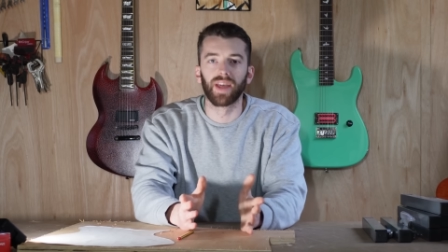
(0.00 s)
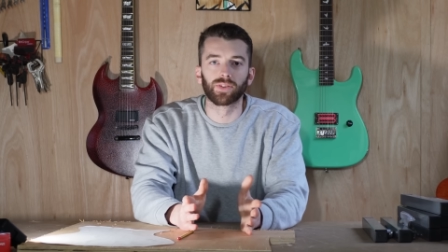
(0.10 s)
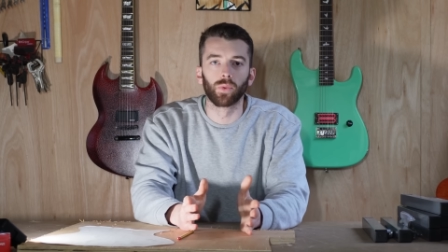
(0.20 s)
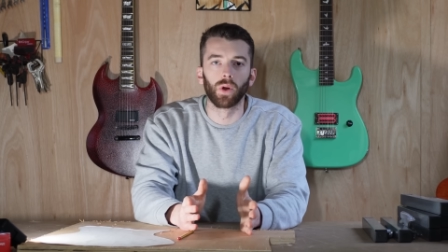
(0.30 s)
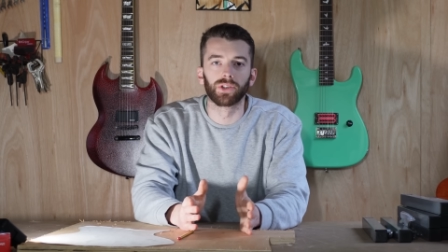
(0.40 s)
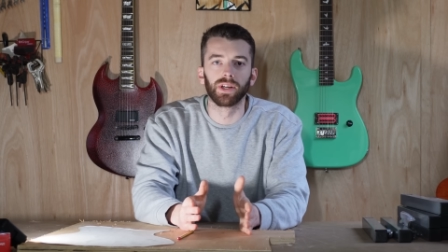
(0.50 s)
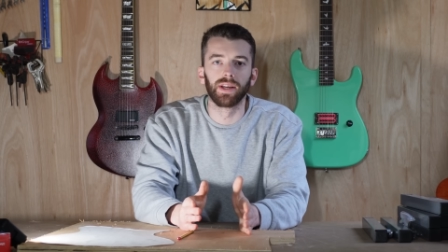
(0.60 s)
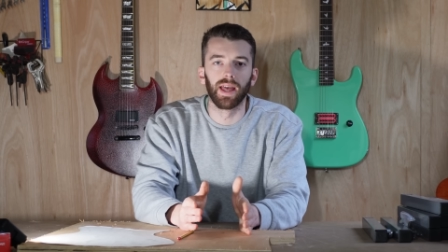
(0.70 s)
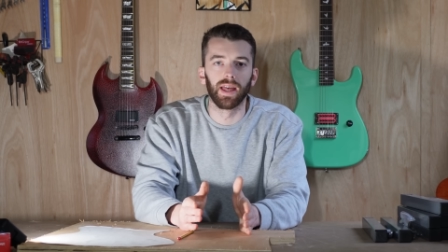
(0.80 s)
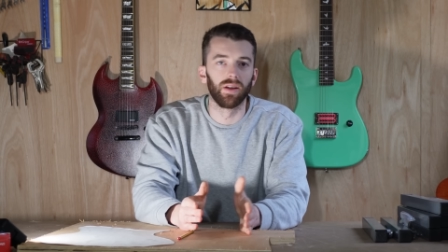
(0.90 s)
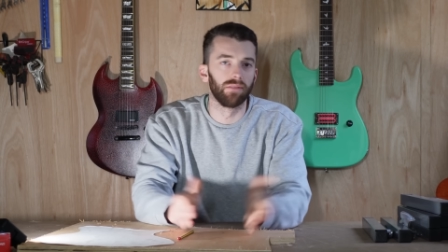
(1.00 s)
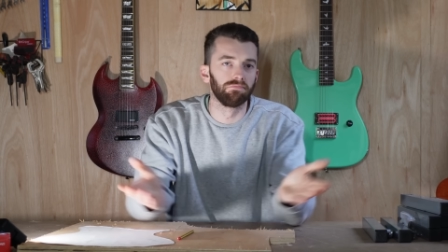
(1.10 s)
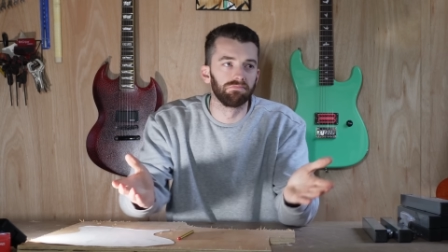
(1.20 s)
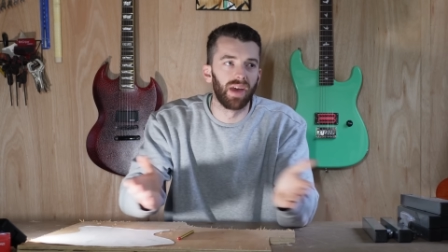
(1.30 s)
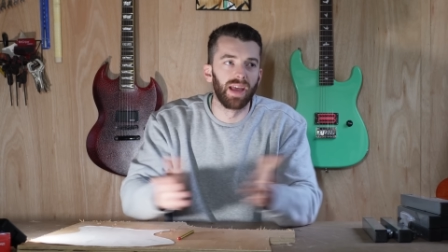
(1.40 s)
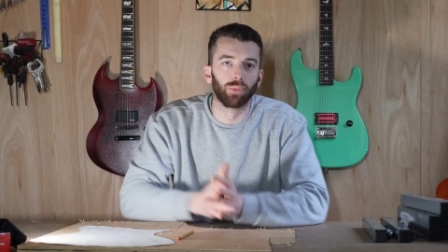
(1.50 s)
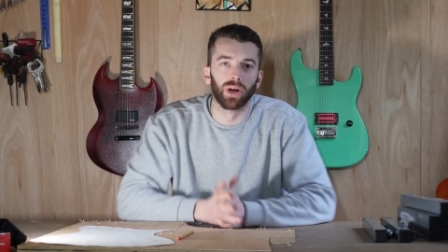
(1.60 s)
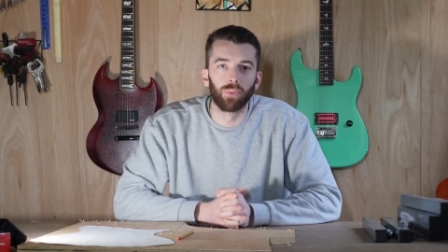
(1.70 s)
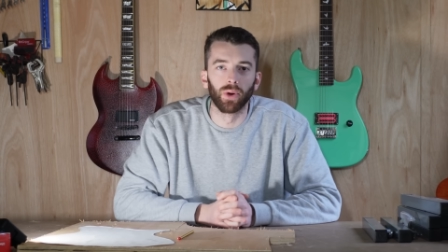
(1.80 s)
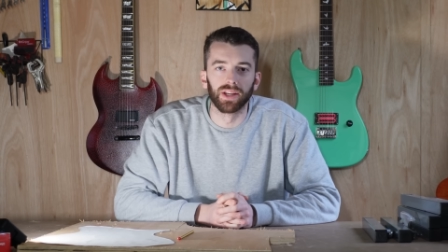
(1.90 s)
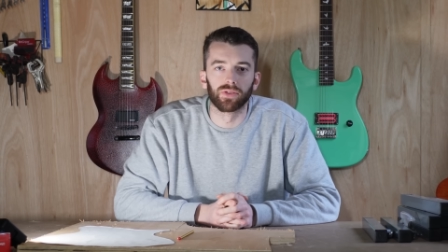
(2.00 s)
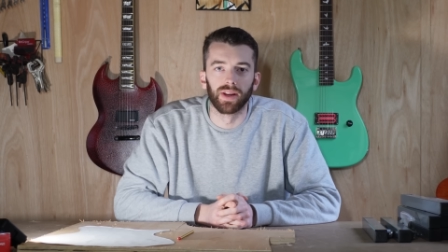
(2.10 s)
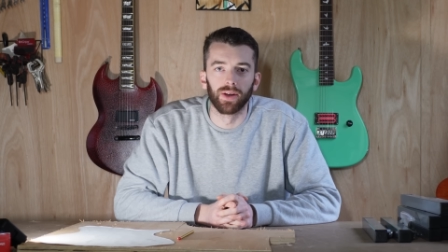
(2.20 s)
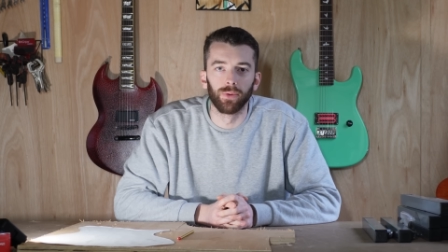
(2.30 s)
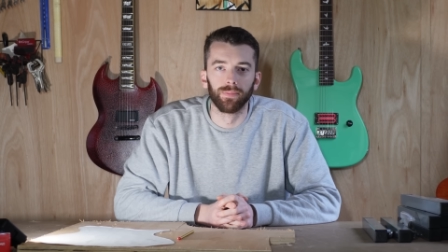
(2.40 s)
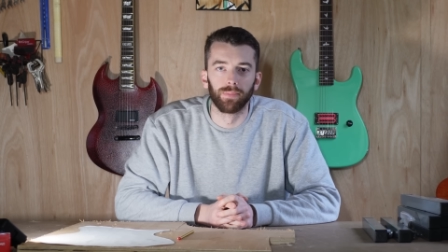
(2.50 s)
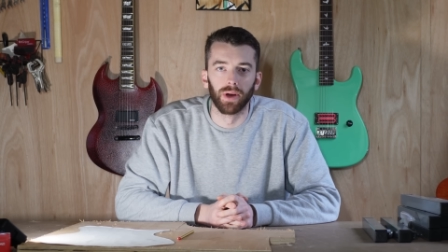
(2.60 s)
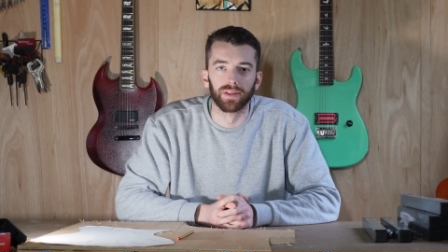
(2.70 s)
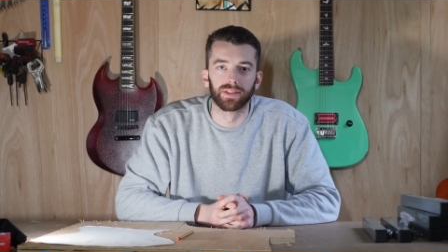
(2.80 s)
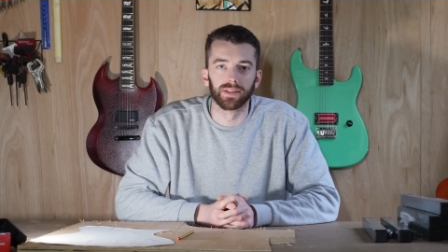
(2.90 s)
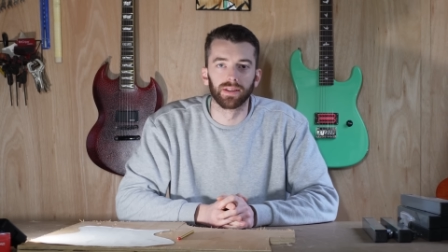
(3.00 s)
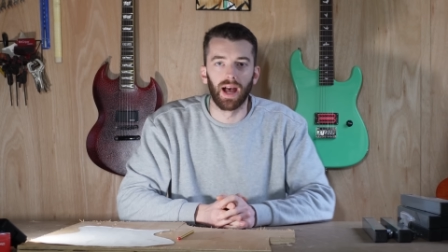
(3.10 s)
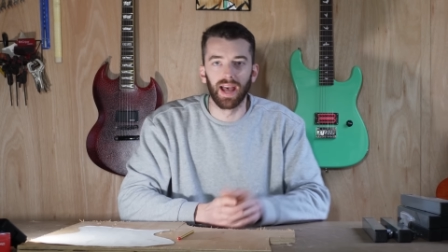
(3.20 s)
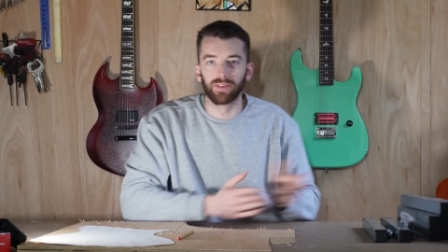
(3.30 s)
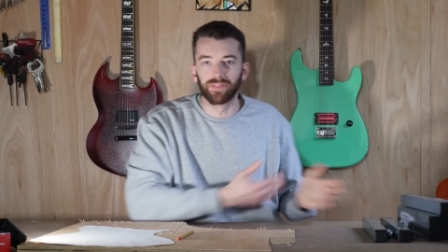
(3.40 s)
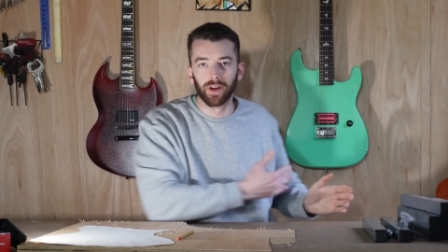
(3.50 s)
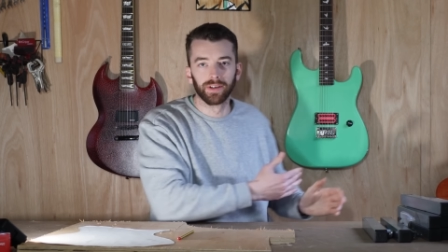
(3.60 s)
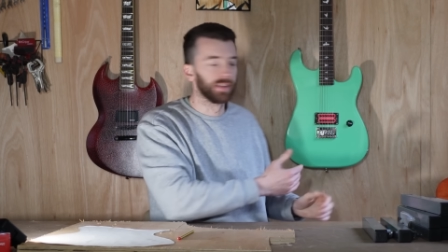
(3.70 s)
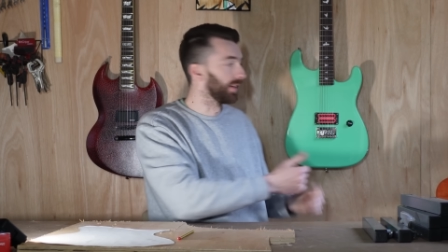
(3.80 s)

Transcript: thanks for watching a pretty pointless video, but I had fun.